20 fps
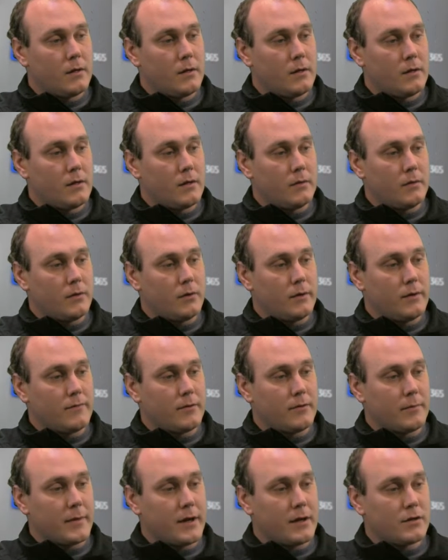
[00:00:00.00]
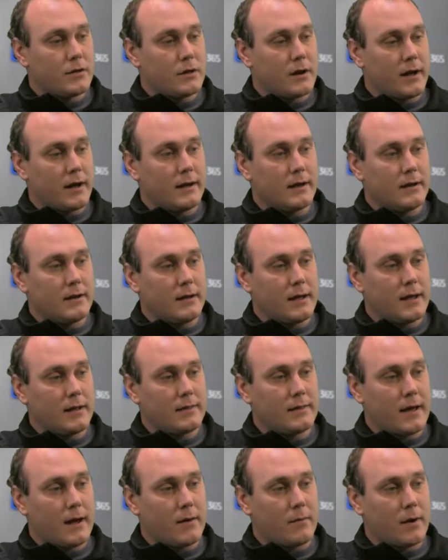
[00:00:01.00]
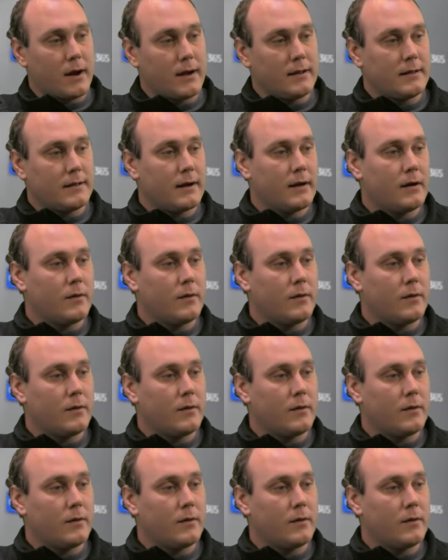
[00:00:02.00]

little information, I can get that right there